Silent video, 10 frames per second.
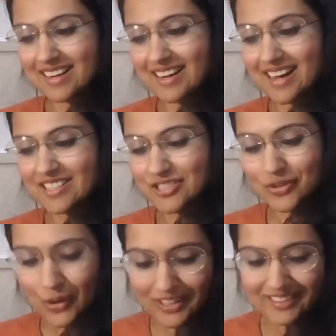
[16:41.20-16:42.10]

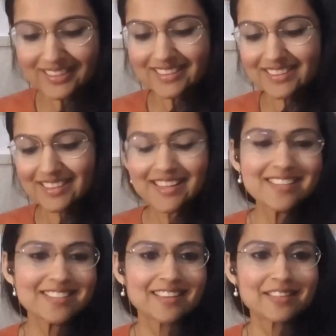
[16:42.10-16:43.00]
enjoy
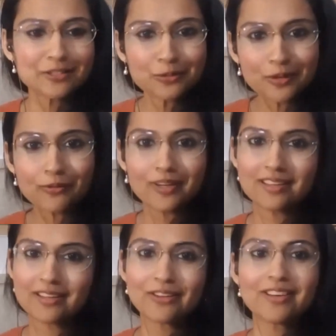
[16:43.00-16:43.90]
things that you are
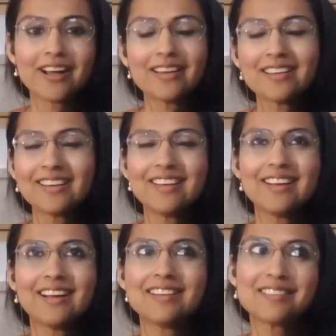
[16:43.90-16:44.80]
really good at.
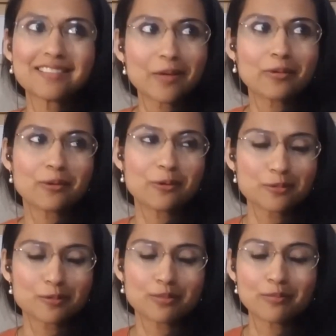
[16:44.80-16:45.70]
I think that would
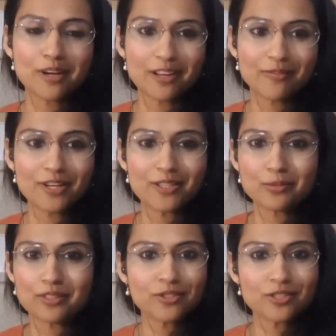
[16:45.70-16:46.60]
also be my advice
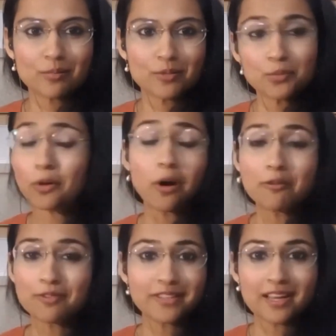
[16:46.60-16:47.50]
within Shapers. We're all
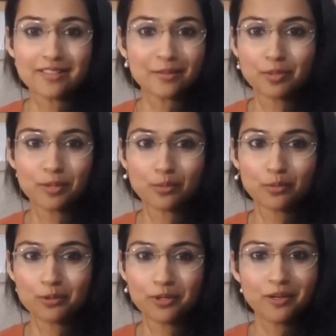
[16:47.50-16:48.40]
fantastic people.
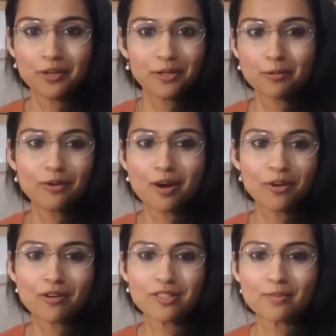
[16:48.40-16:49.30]
You will come
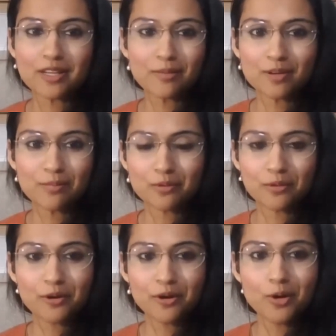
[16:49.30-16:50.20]
across many people
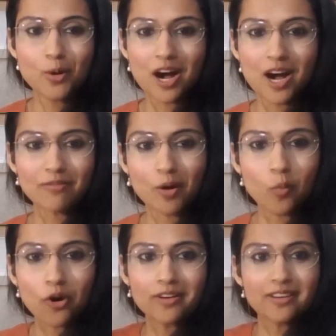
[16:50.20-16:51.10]
who have
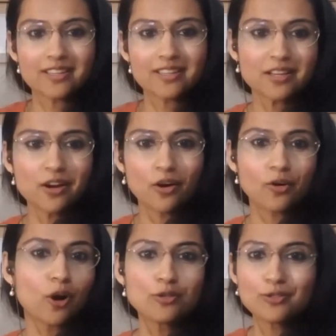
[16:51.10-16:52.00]
award this or
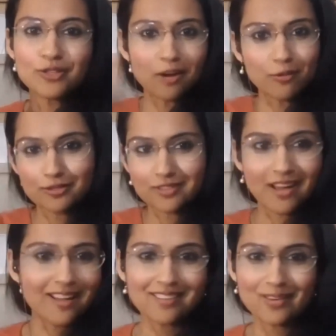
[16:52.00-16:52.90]
go to Davos
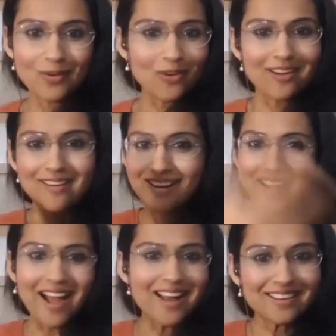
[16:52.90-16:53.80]
that or
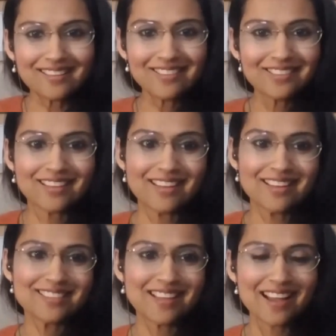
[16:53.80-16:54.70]
any other
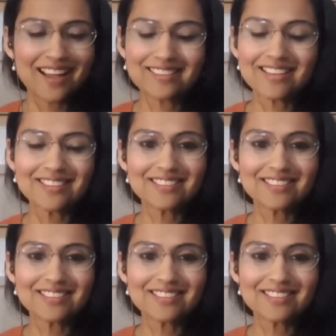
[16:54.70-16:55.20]
things, and that